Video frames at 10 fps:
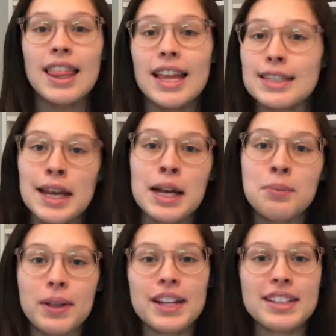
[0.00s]
that take
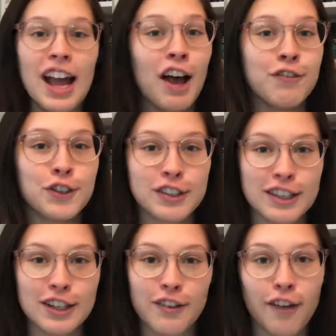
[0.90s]
place after
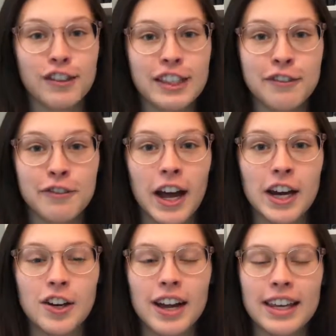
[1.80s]
City of Heavenly Fire.